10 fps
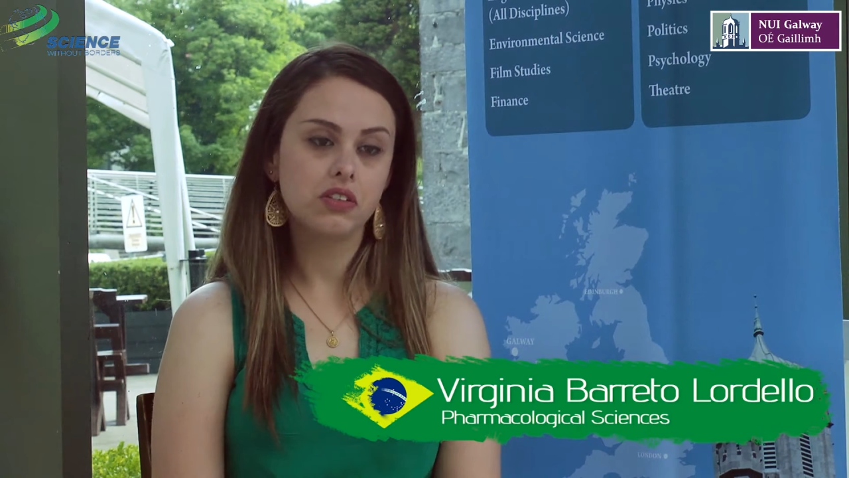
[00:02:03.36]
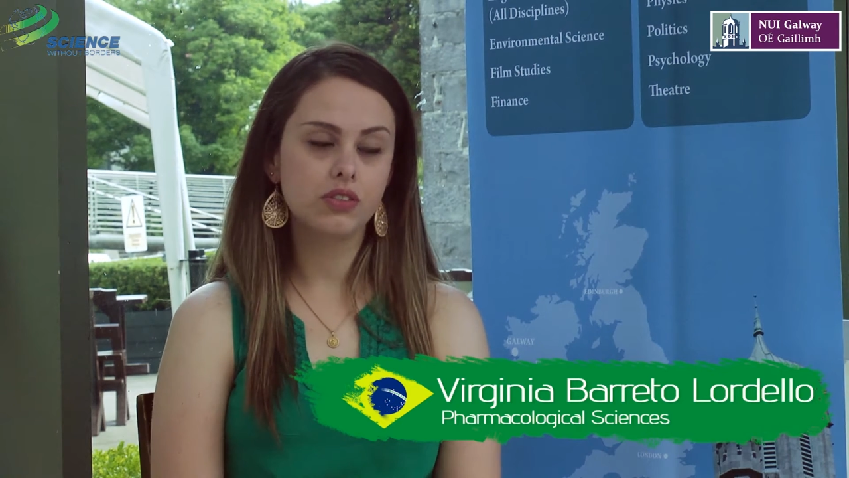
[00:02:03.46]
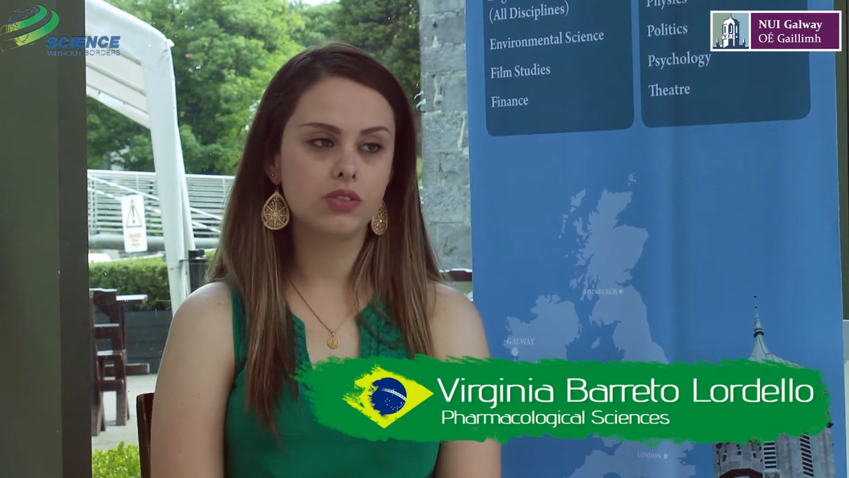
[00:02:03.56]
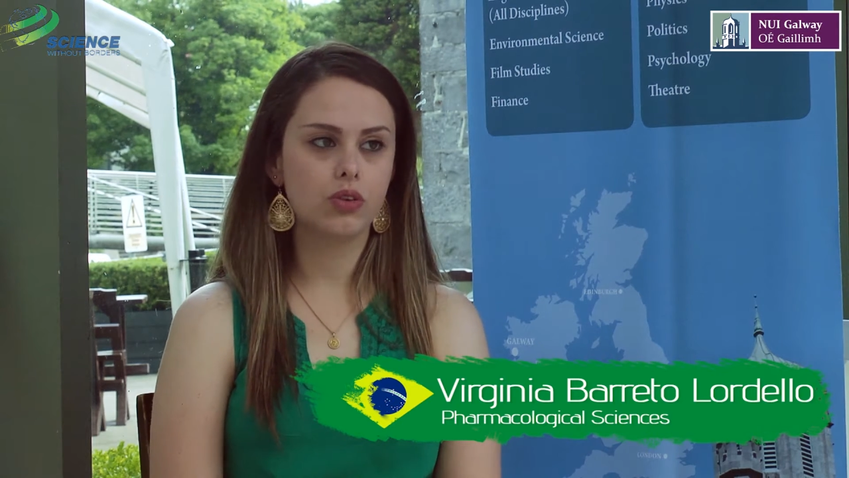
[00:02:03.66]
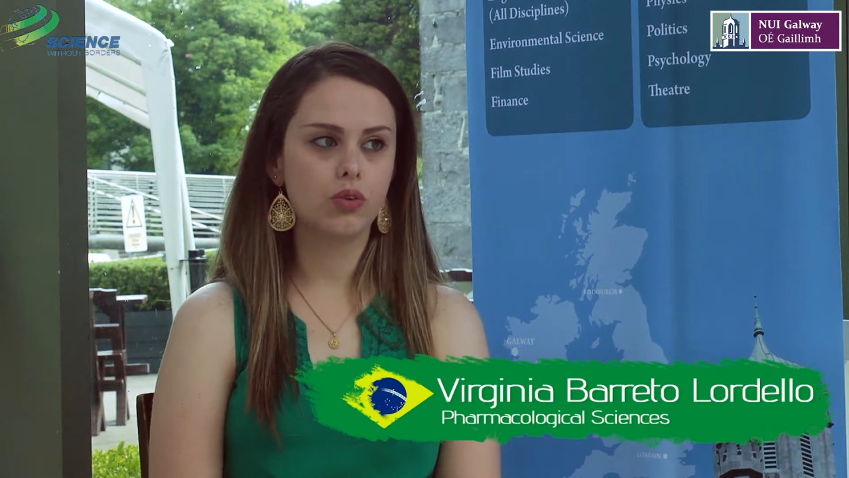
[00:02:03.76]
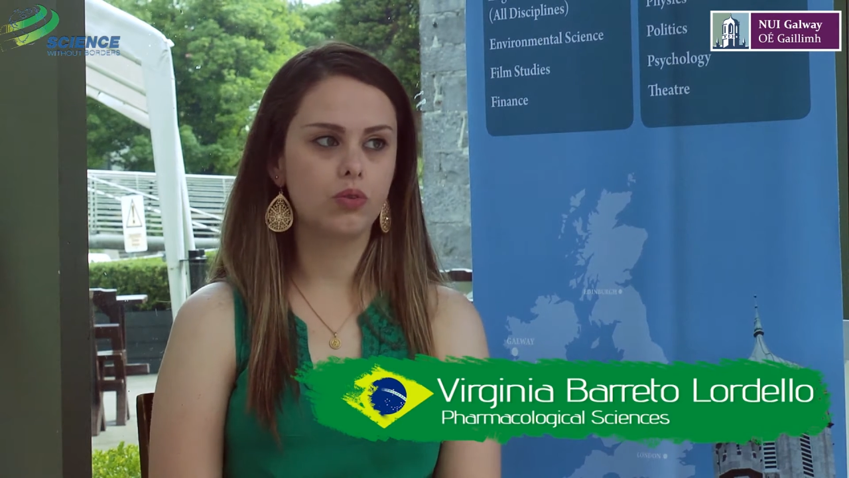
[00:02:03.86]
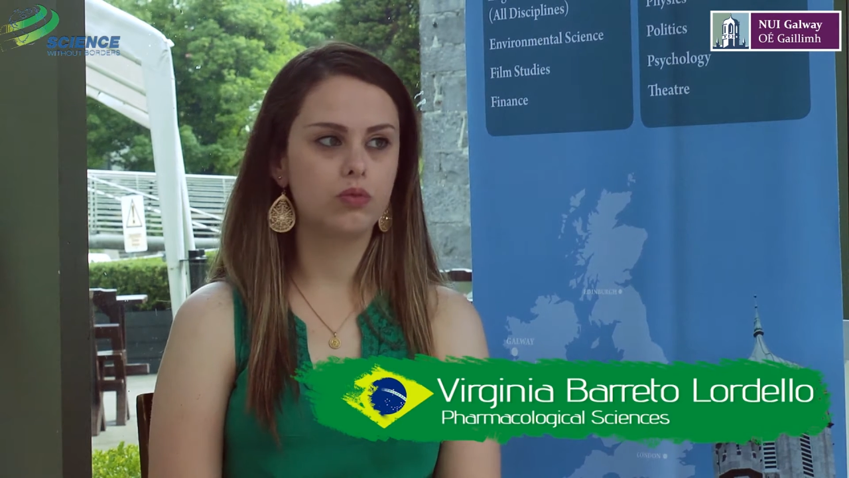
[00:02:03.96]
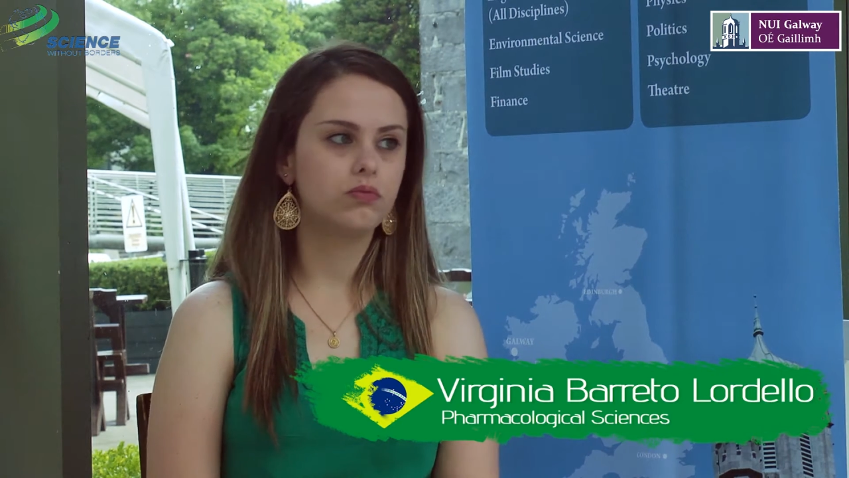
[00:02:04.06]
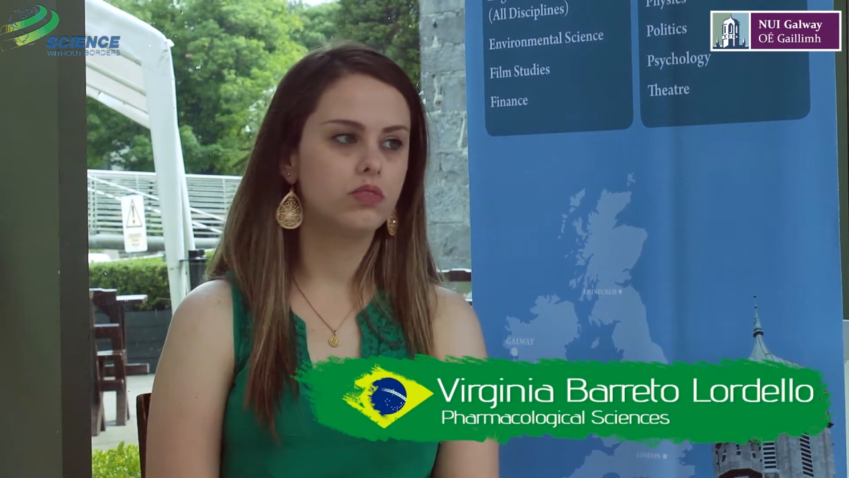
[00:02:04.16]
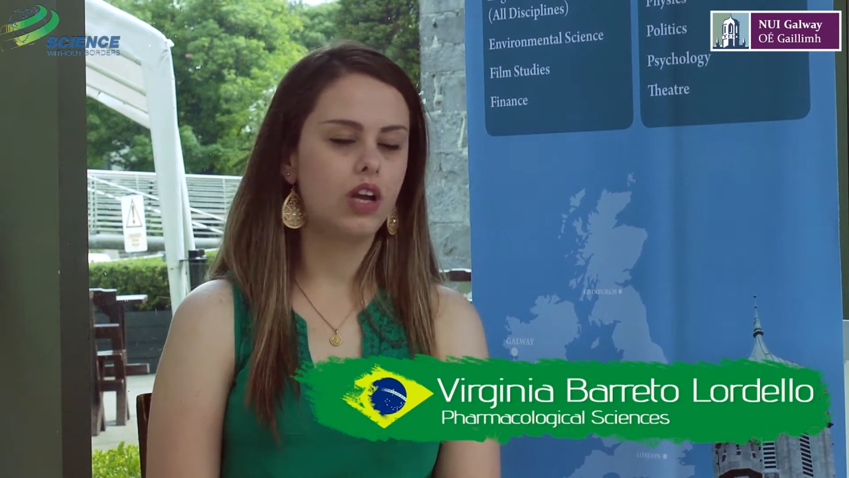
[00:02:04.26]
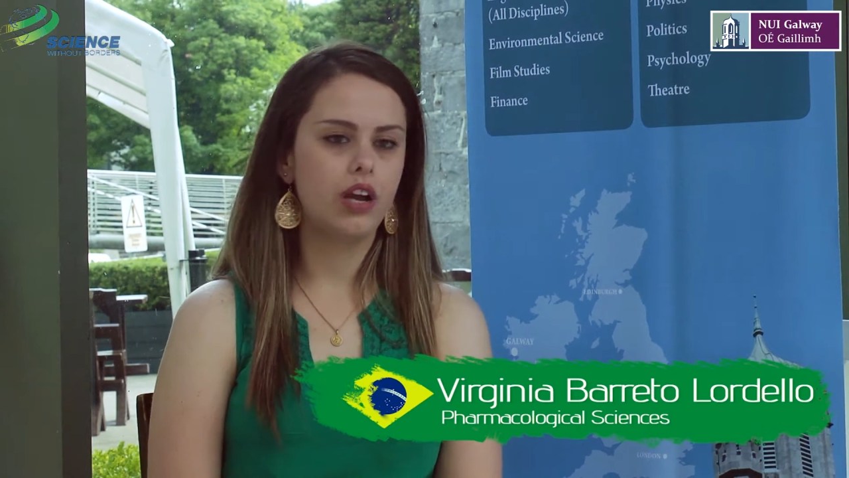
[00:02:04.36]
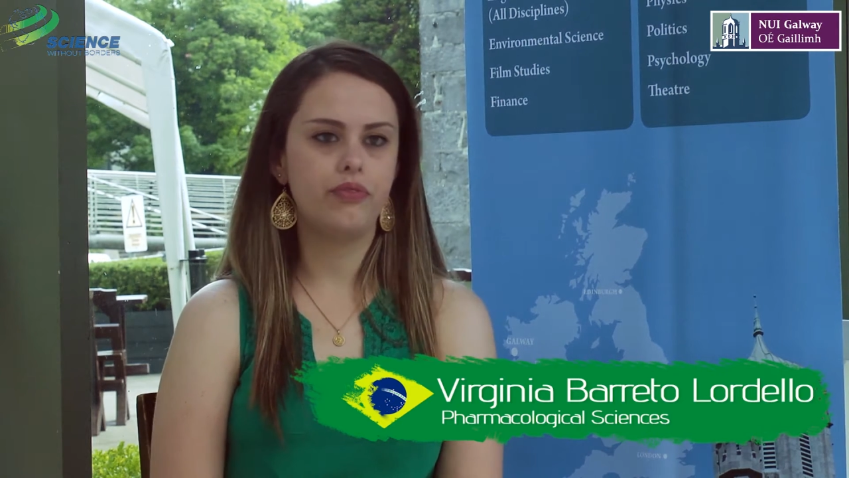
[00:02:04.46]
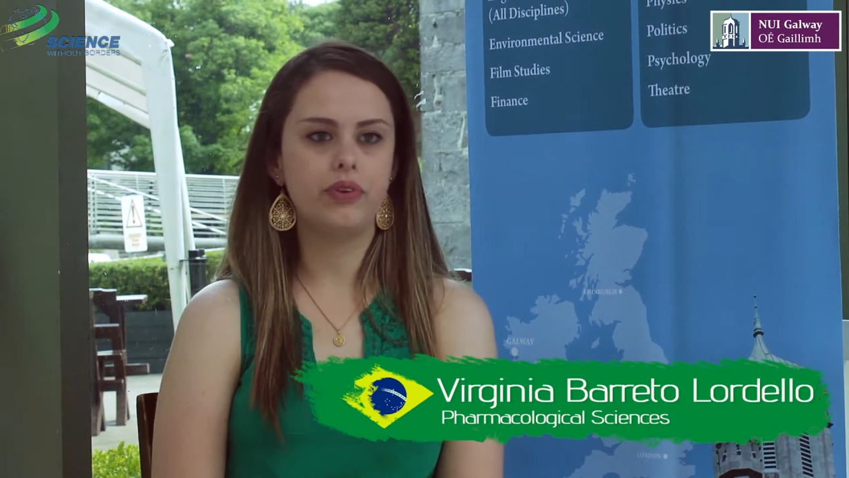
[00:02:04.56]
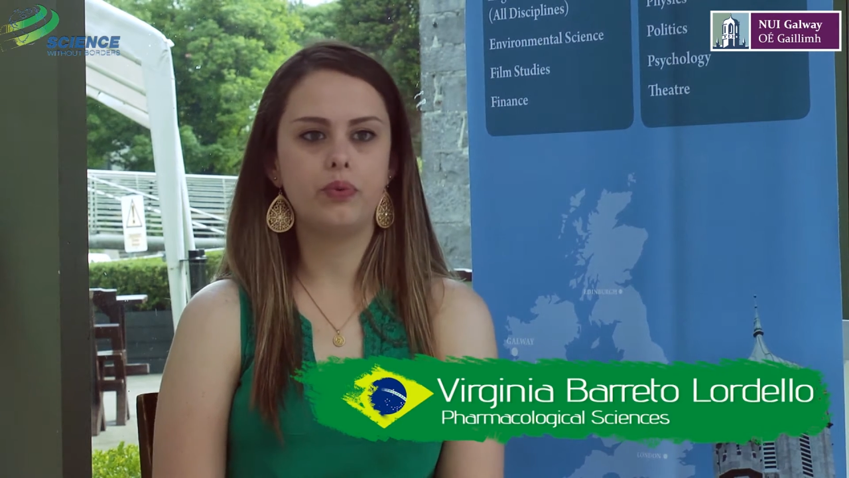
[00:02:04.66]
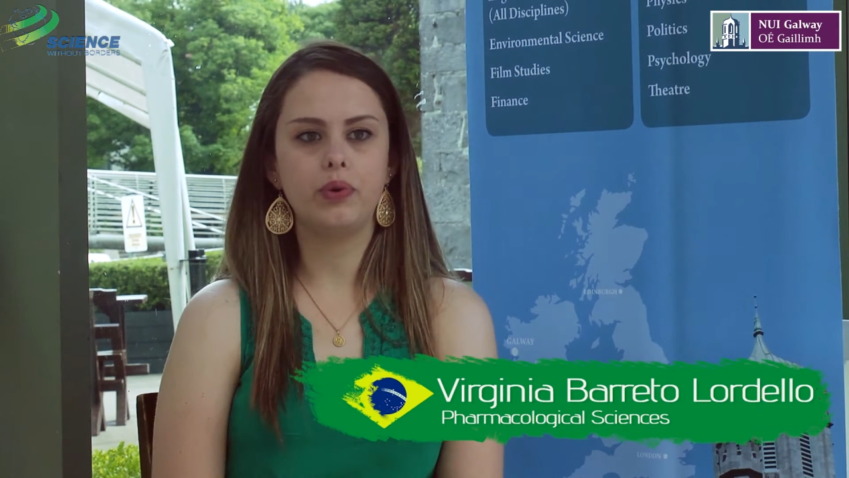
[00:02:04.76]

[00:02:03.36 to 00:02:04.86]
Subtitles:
So I think